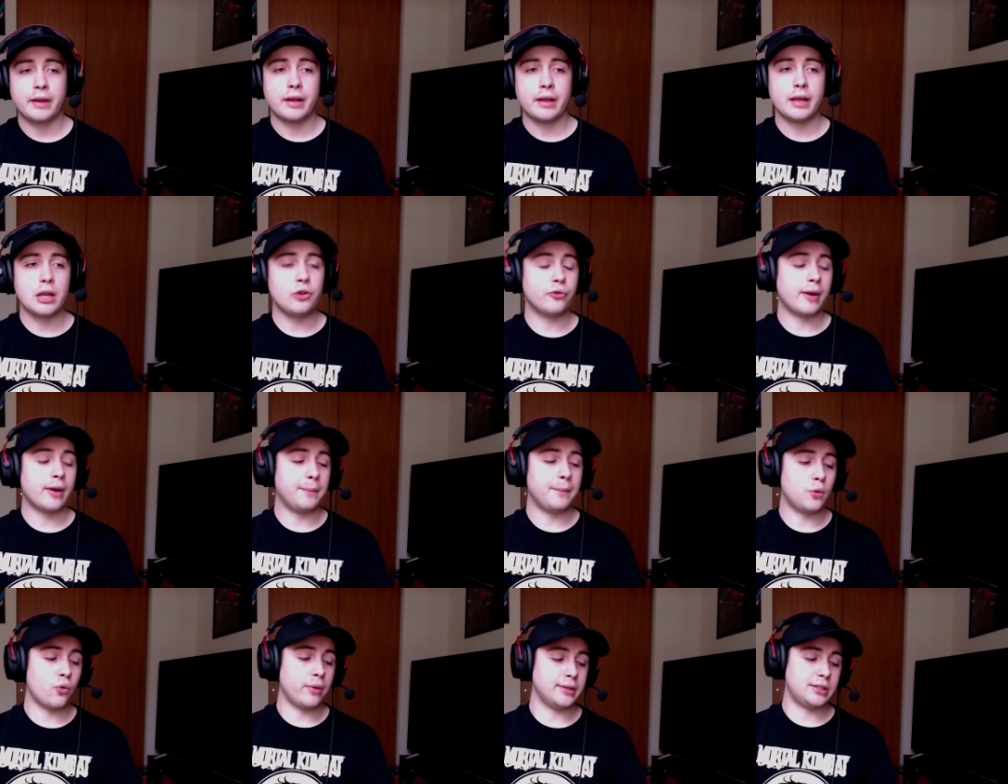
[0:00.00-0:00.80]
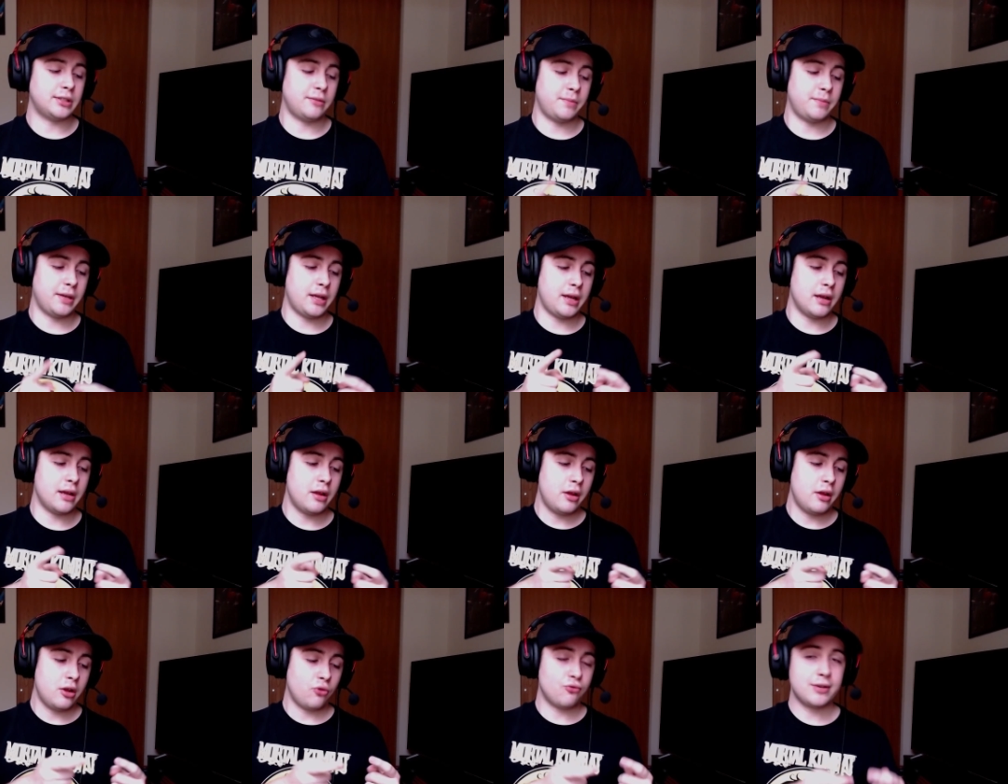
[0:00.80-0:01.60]
Either I'm going to be
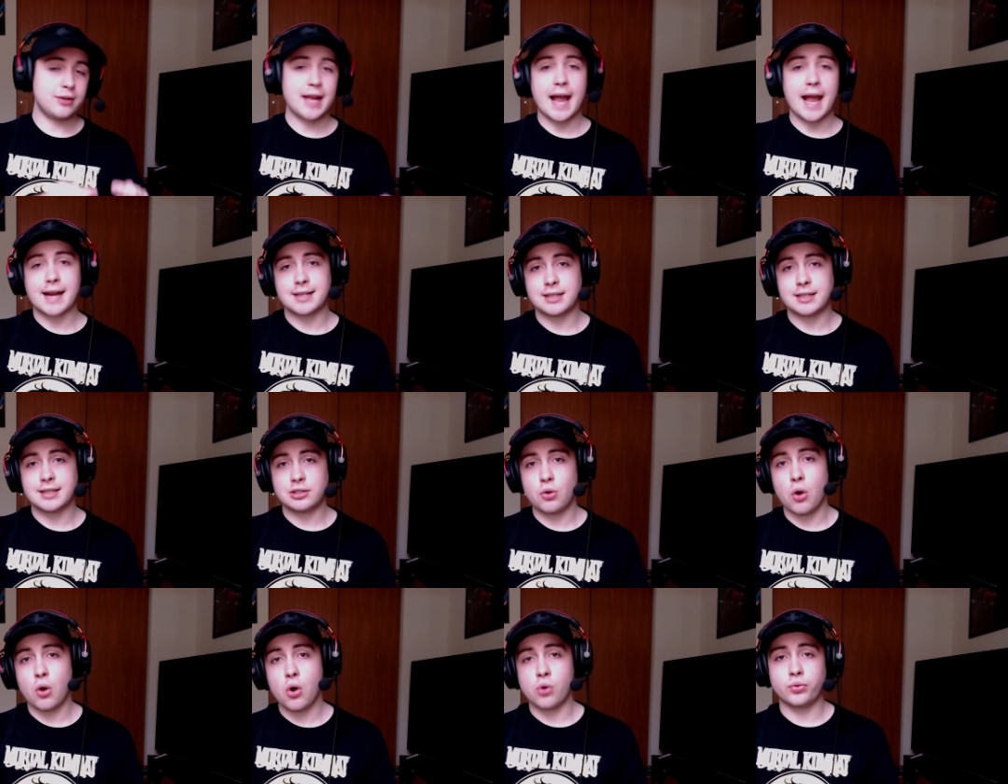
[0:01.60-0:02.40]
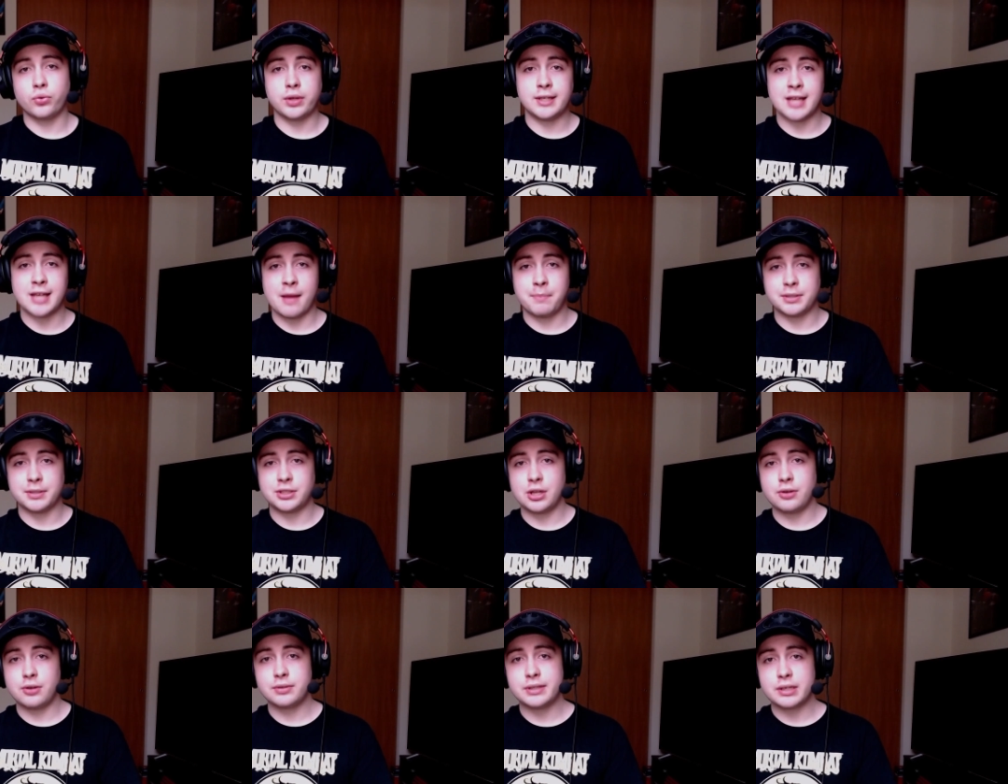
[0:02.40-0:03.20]
reacting to all these
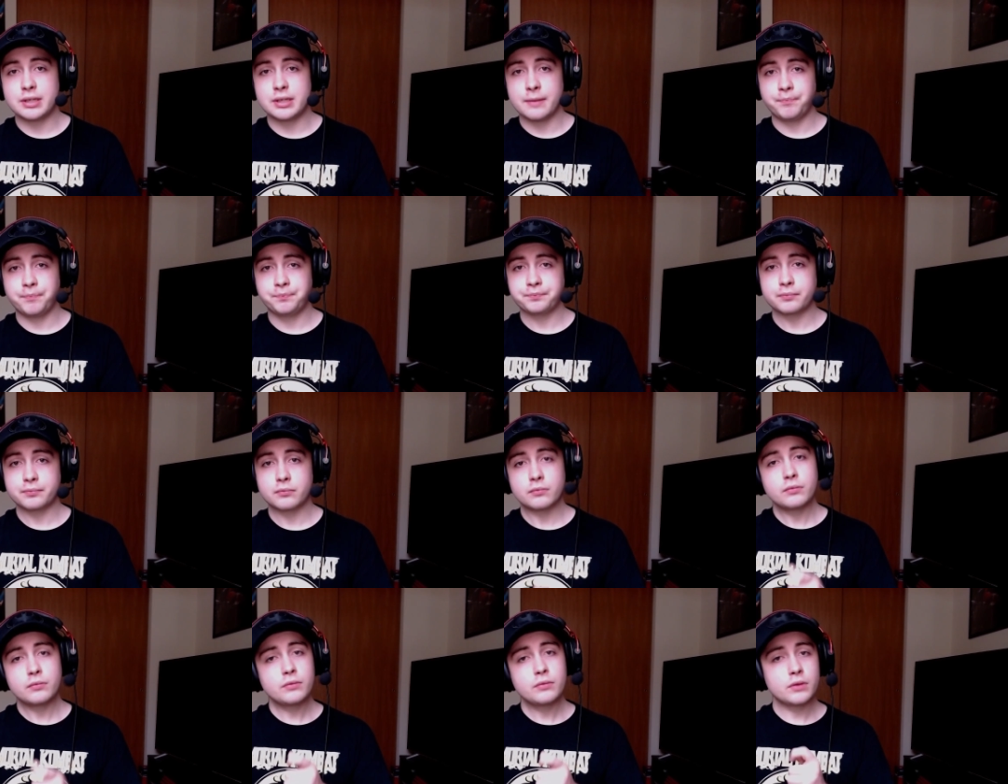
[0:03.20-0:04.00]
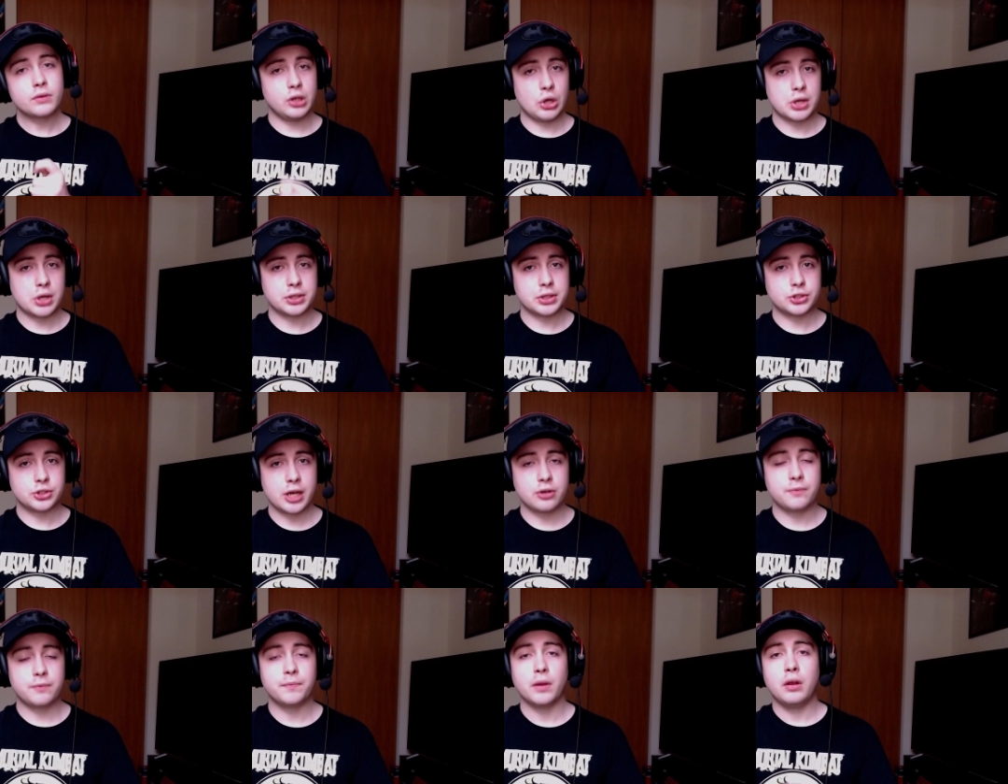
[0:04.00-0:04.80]
episodes here on the
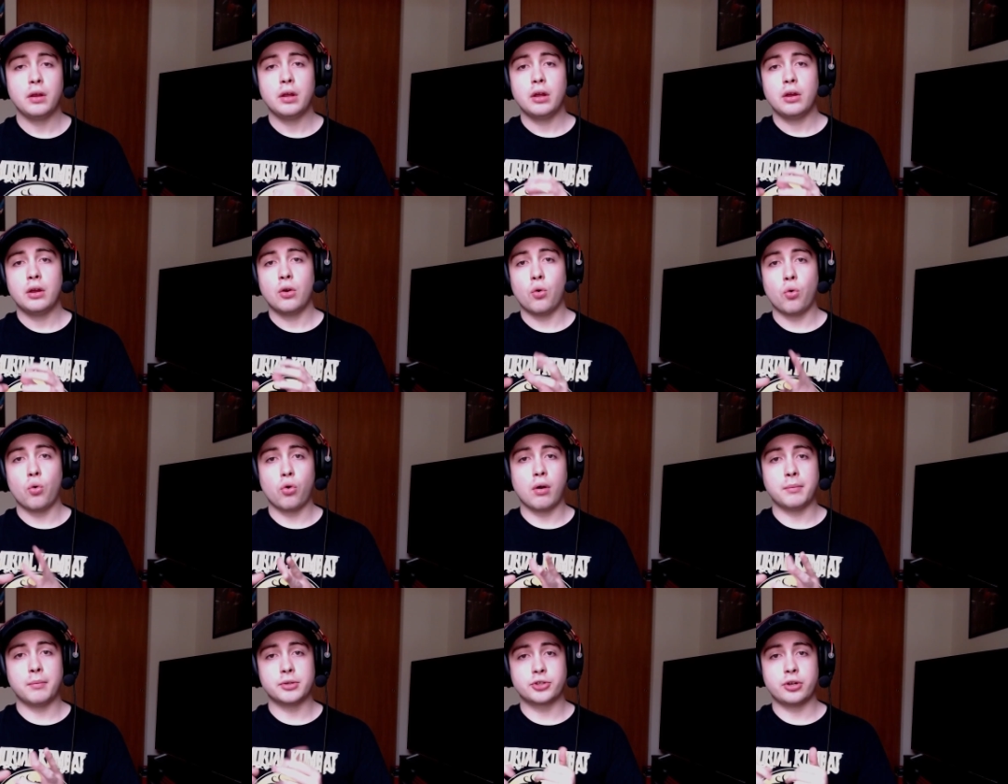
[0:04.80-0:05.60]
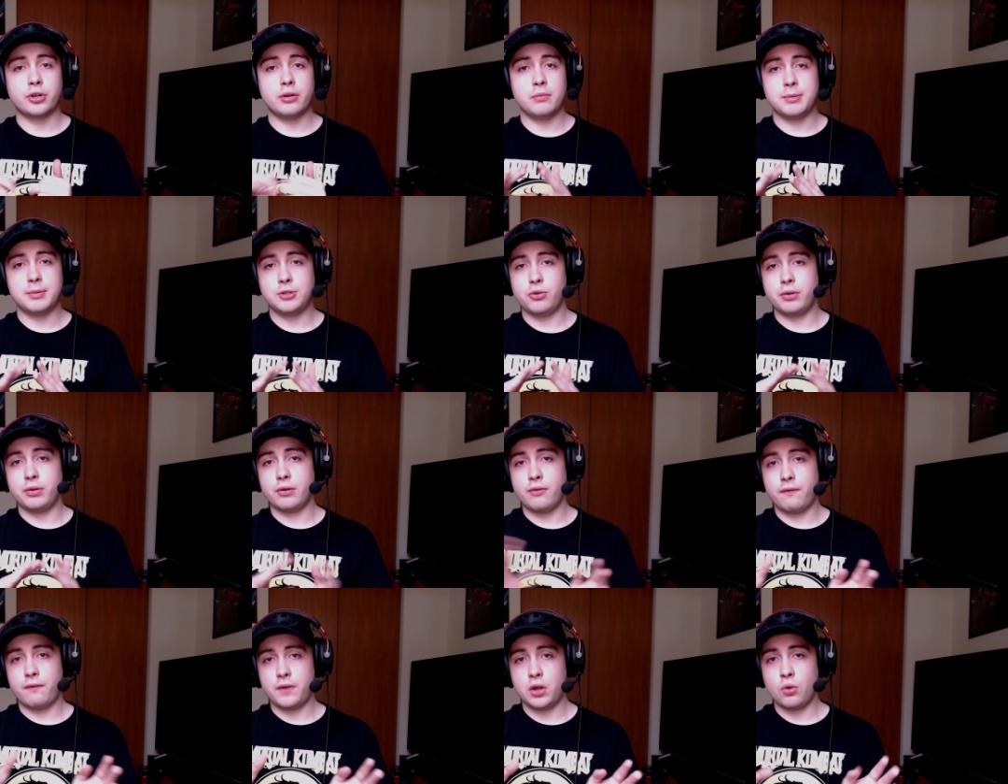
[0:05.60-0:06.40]
channel, or I'm just going to be doing a
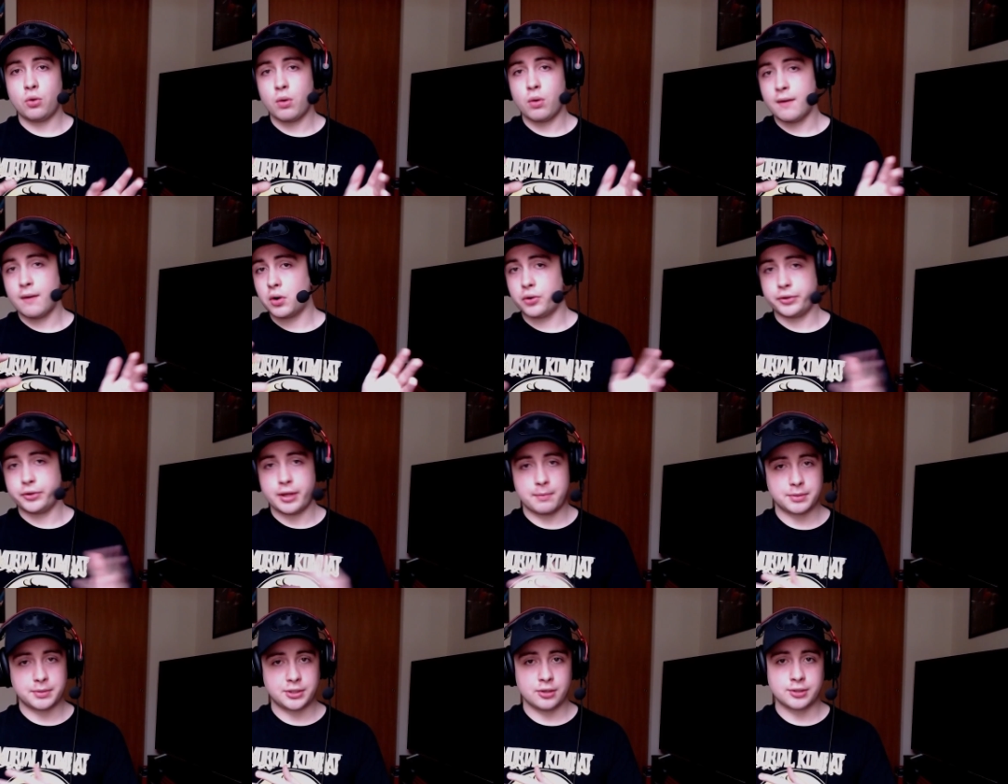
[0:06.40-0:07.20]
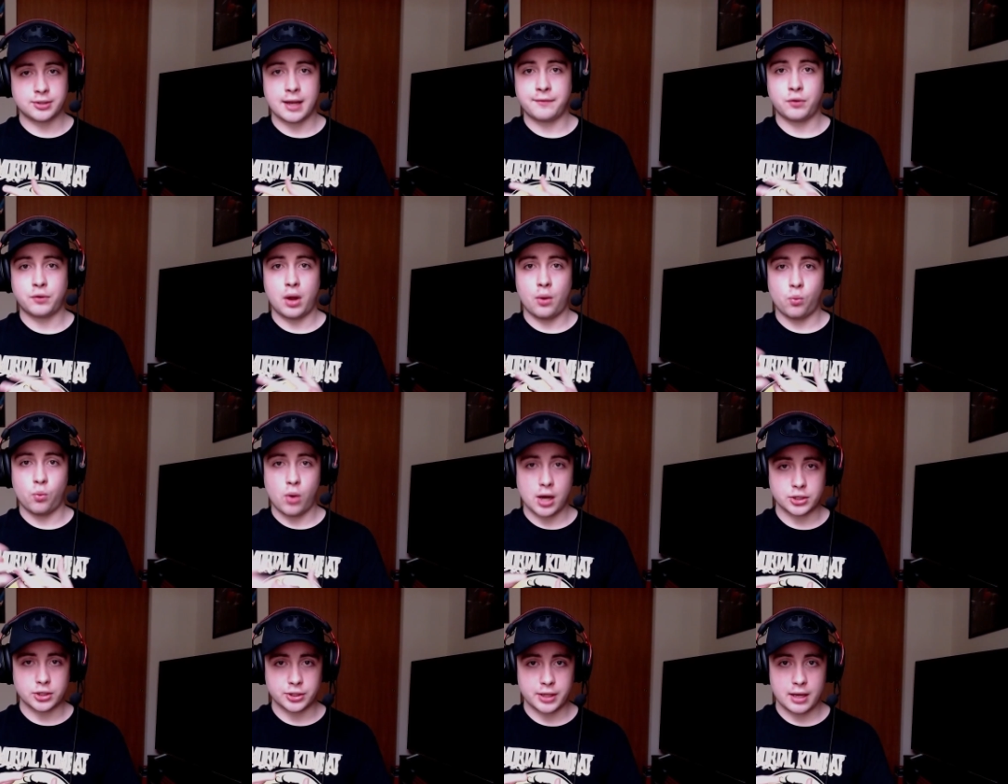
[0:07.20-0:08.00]
review of all the episodes after I
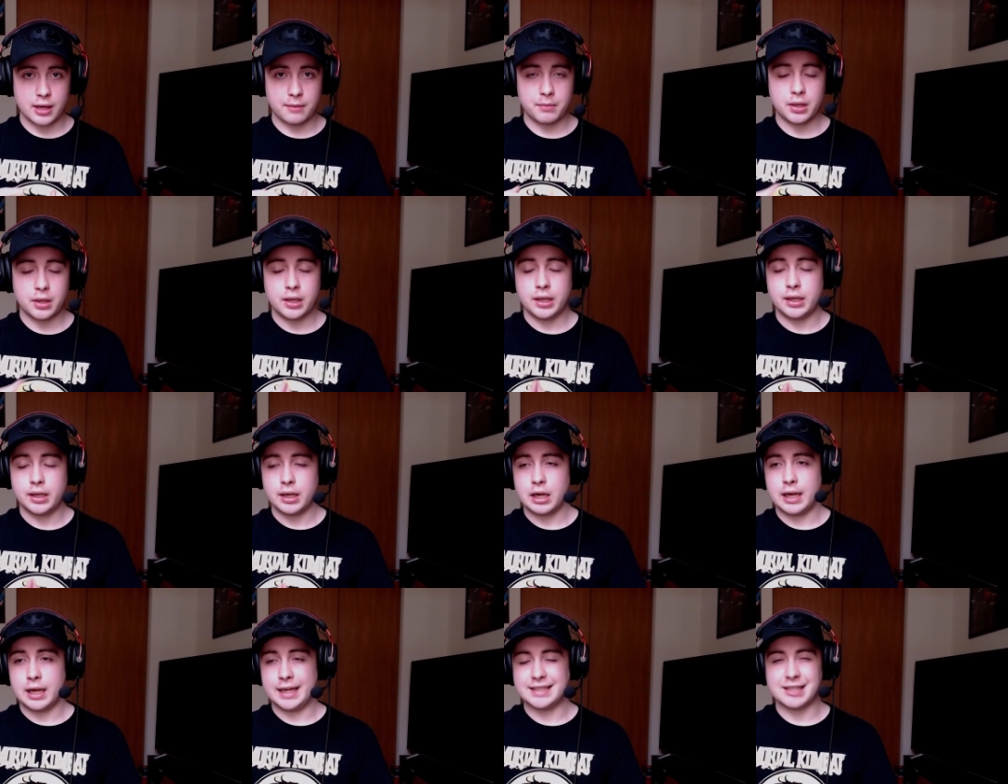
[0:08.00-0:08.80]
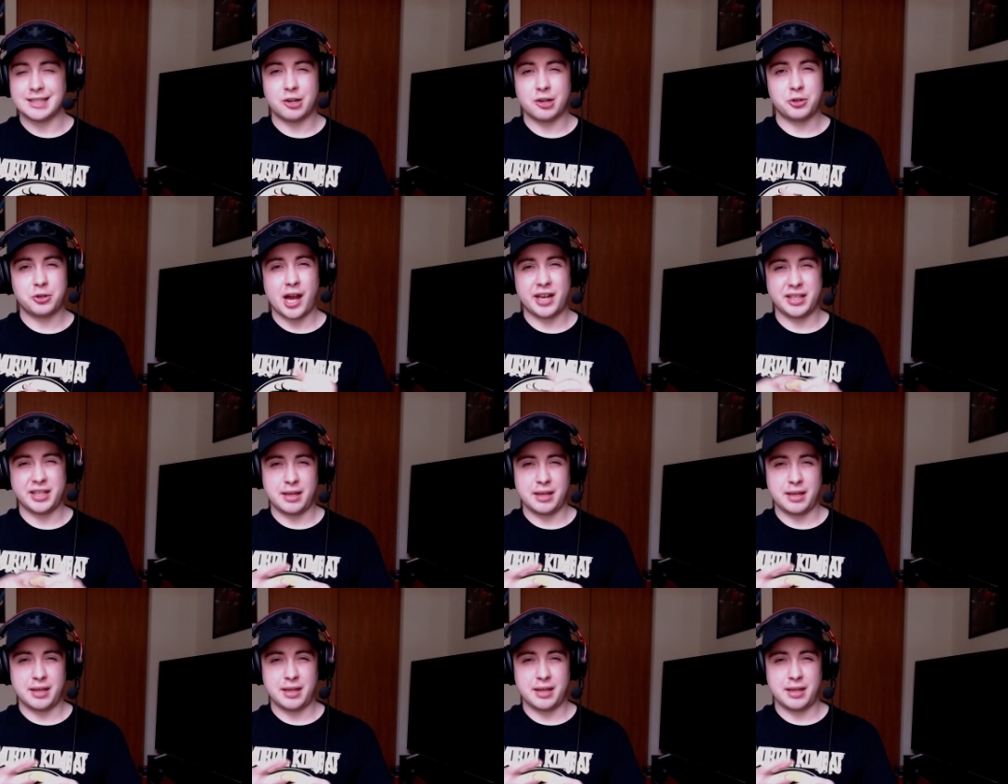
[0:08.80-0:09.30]
watch them, because uh, I don't know how to get